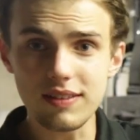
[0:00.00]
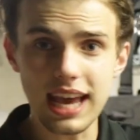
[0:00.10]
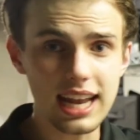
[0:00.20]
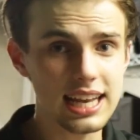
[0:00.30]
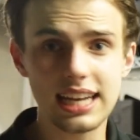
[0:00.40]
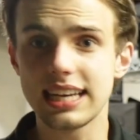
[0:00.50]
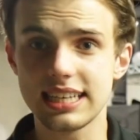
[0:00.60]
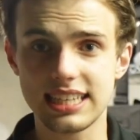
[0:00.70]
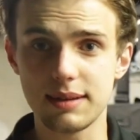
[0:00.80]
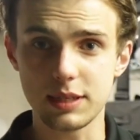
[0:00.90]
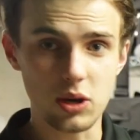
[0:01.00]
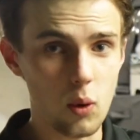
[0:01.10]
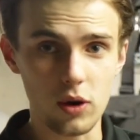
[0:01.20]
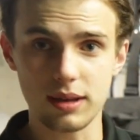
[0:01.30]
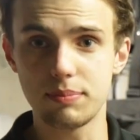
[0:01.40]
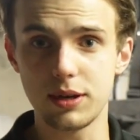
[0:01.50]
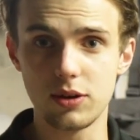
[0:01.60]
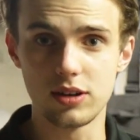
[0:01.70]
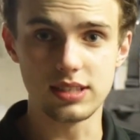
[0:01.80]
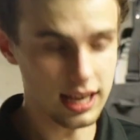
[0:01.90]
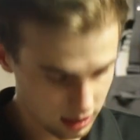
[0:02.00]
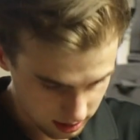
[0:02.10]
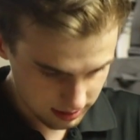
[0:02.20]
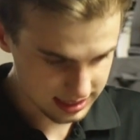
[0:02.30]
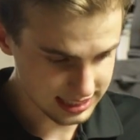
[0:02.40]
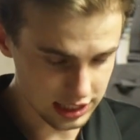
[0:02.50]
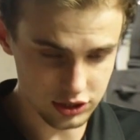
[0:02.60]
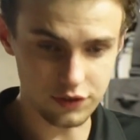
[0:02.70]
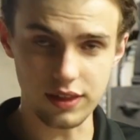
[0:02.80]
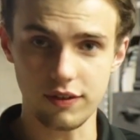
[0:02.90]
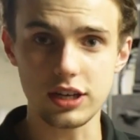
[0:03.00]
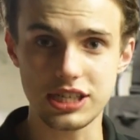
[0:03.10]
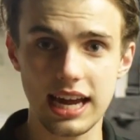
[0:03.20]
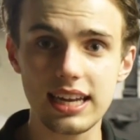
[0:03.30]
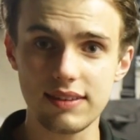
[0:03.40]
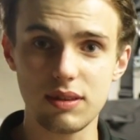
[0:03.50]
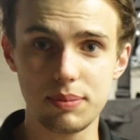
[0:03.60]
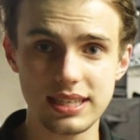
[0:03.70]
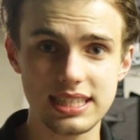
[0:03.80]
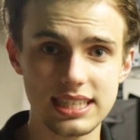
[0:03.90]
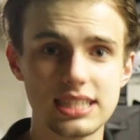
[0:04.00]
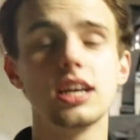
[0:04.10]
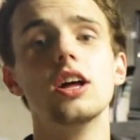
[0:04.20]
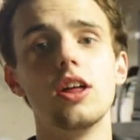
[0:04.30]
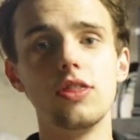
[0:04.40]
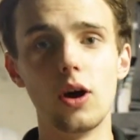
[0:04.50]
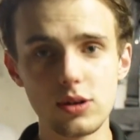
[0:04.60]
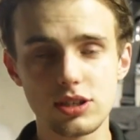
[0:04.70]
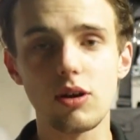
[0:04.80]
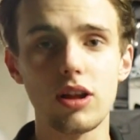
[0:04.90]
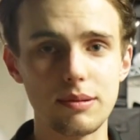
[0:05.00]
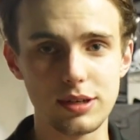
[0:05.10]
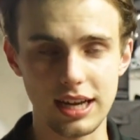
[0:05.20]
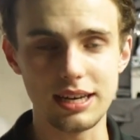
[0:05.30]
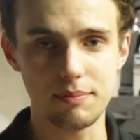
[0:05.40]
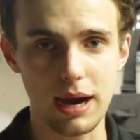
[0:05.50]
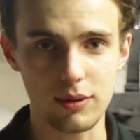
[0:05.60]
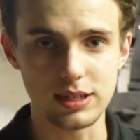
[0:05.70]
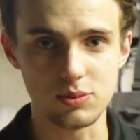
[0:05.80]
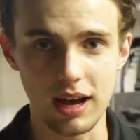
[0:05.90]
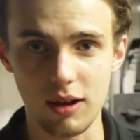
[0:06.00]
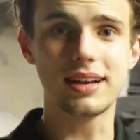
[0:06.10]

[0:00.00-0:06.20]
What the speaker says: of the editing desktops and core computers, like essential for the functionality of the business, those are all on redundant power as well.